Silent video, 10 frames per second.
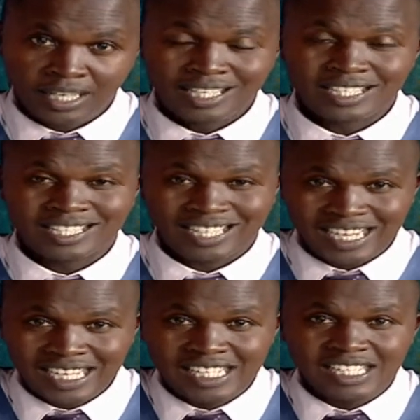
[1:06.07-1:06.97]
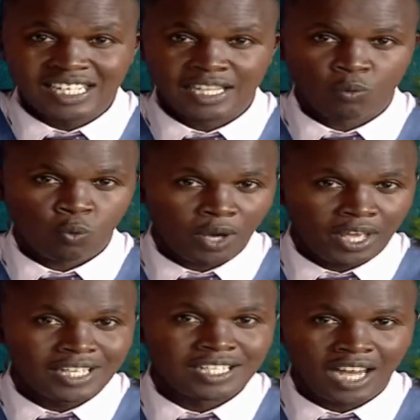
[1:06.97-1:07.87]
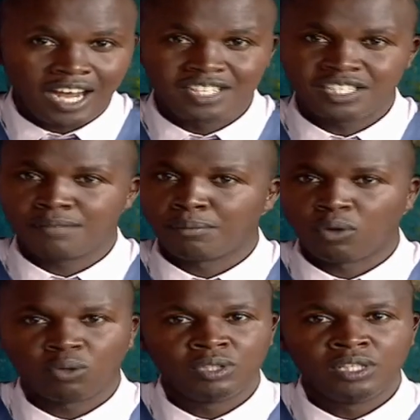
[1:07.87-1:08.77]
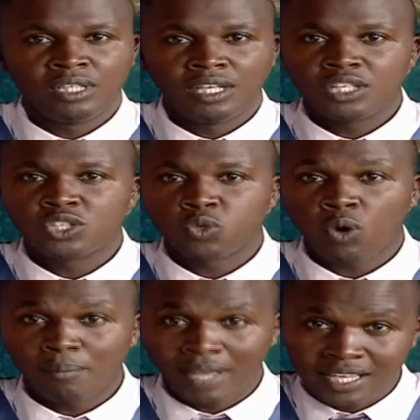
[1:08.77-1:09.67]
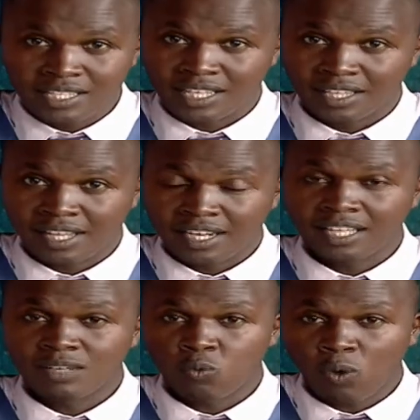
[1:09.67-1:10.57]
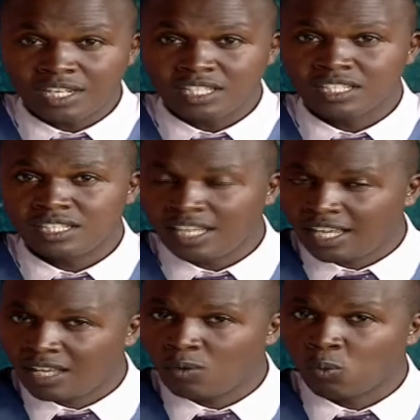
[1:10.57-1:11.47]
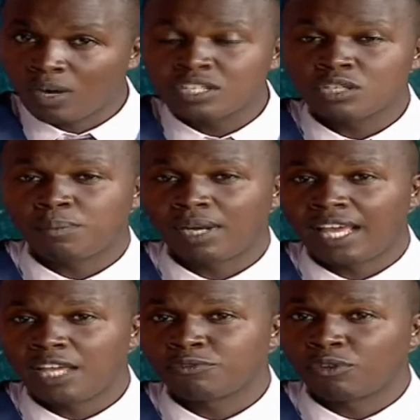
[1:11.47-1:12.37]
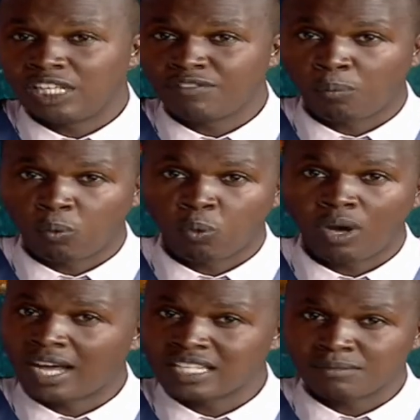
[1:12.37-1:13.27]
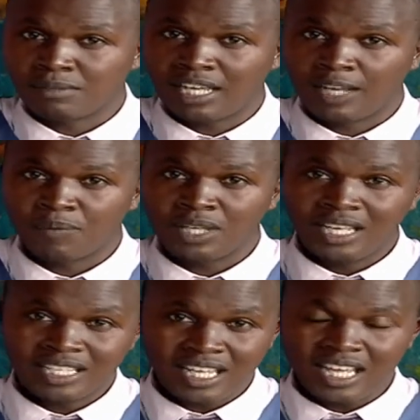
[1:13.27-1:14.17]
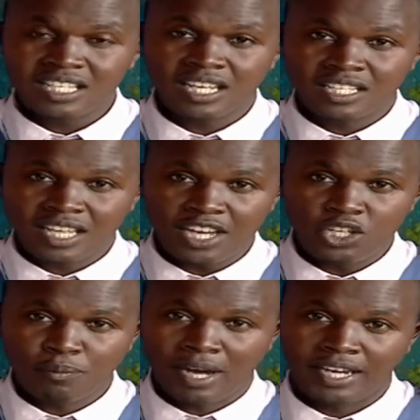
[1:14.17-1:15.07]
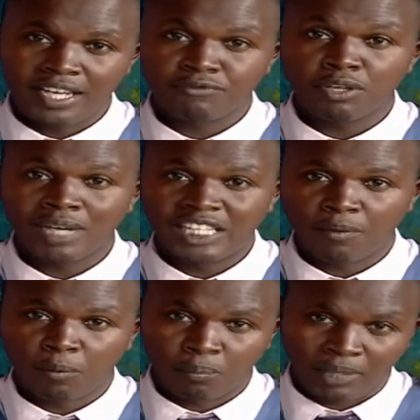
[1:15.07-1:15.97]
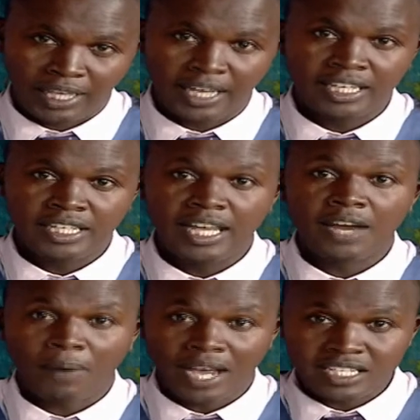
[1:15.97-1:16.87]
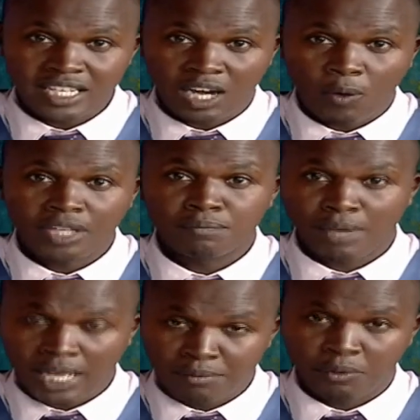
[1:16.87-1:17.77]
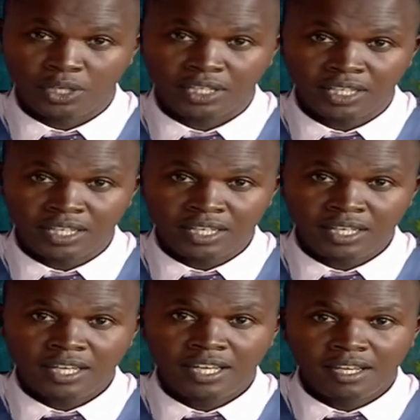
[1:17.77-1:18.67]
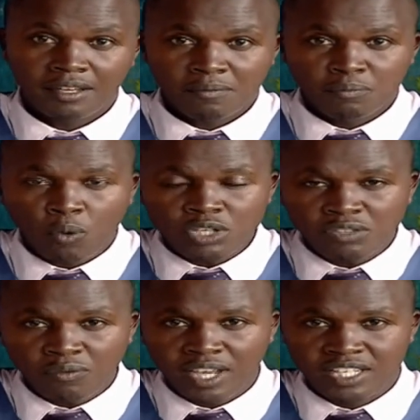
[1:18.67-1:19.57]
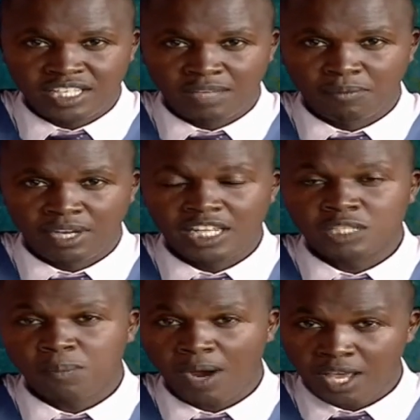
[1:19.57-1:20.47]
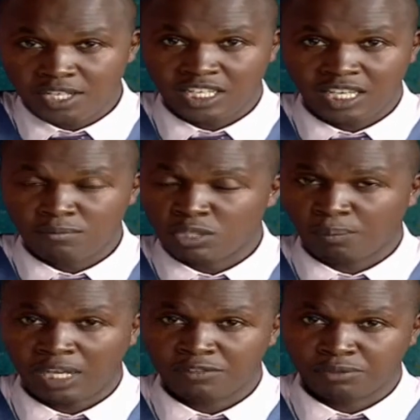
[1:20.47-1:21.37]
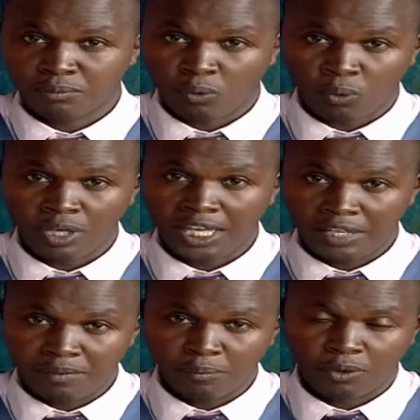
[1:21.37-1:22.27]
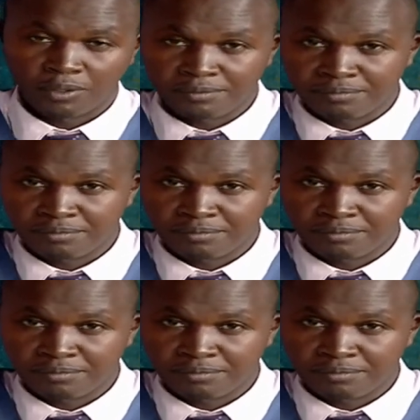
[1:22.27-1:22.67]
His skills and the way he touches the ball is so amazing that he wants to play for Liverpool someday. He says that Sadio Mane, former Liverpool player, right now in Bayern Munich, motivates him and inspires him to play football even more.